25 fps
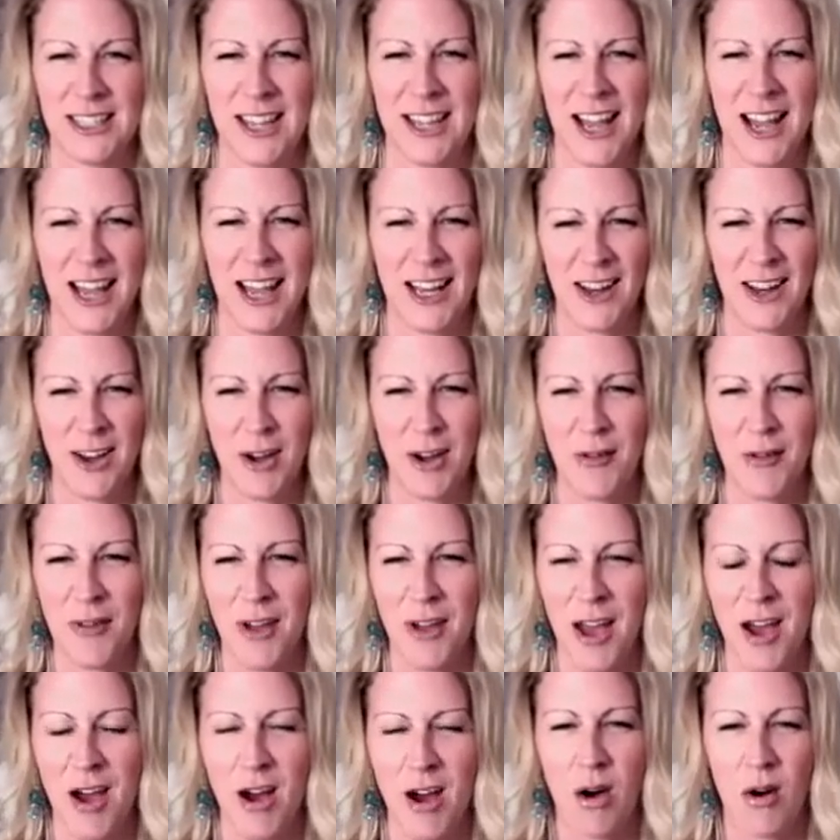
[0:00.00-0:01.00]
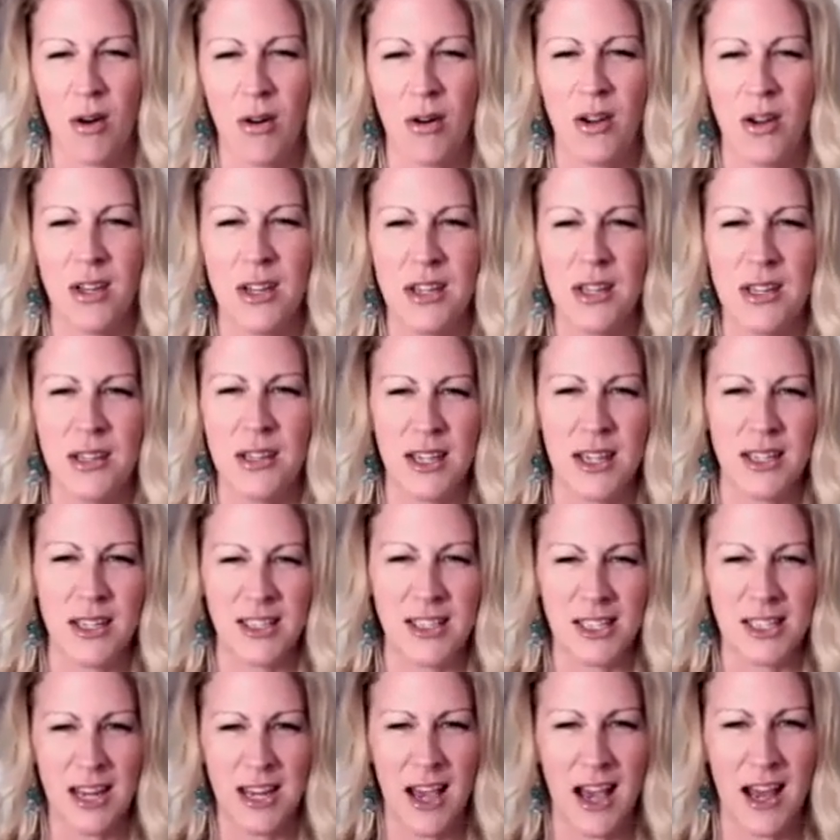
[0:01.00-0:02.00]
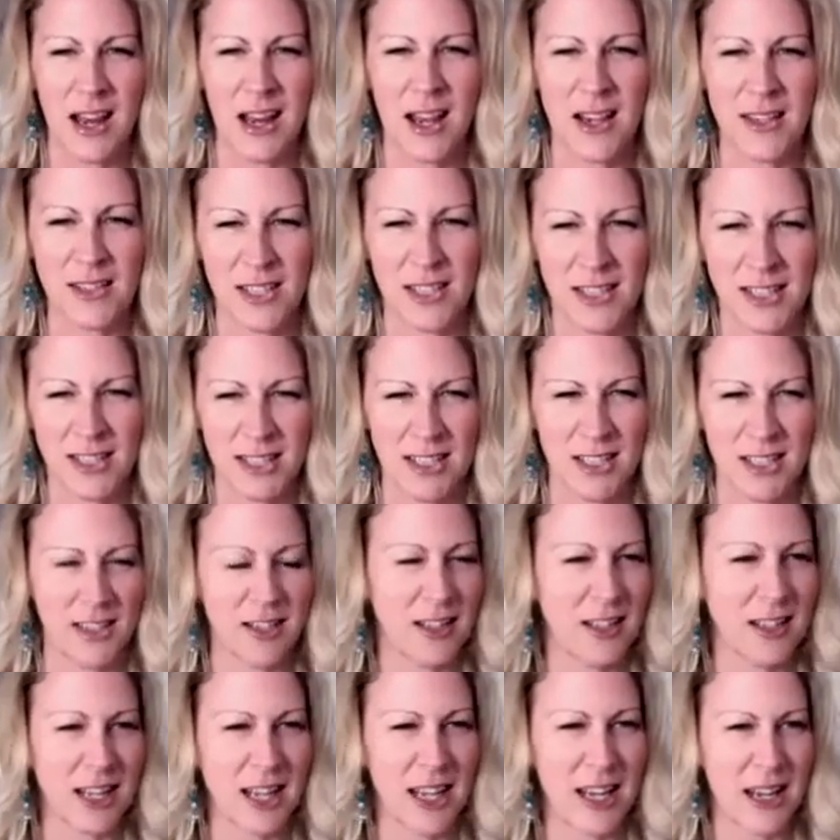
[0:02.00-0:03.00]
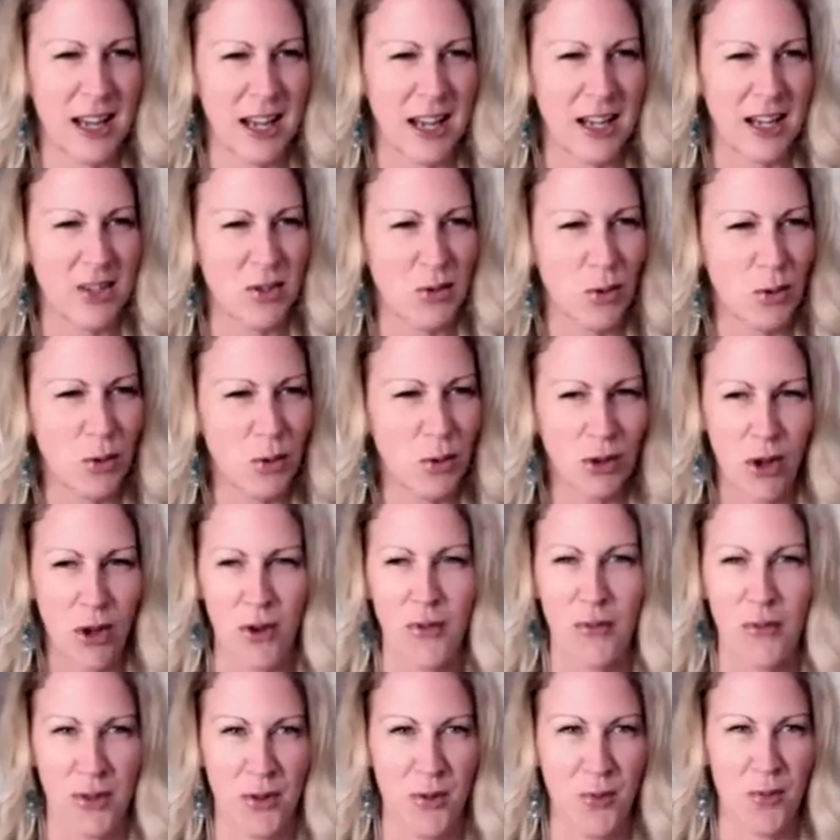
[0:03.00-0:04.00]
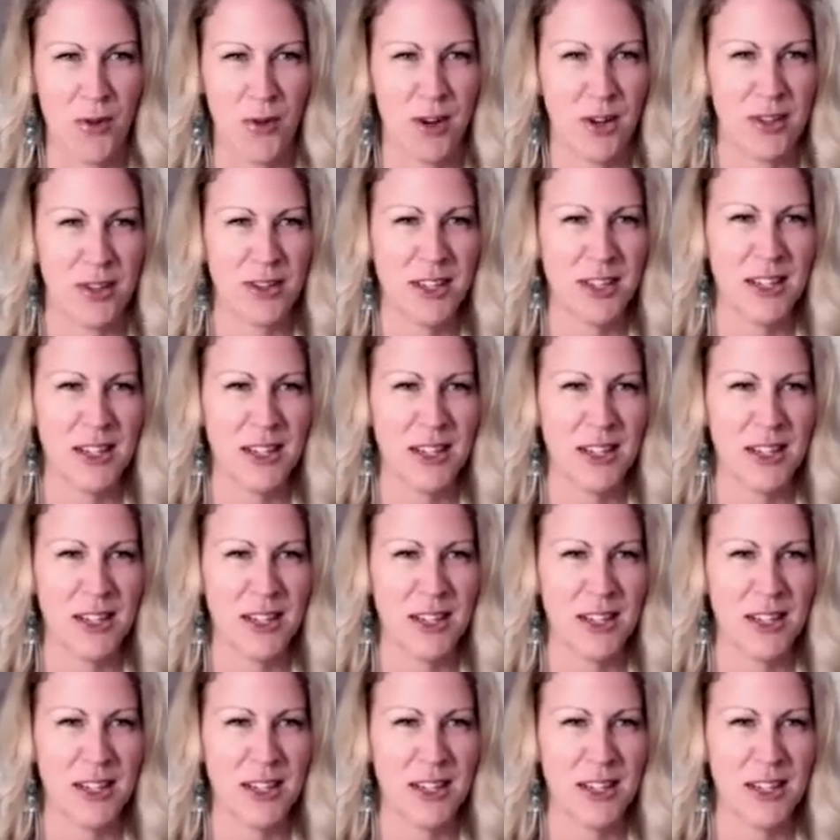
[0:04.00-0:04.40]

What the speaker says: I love how the internet allows us to connect all over the world.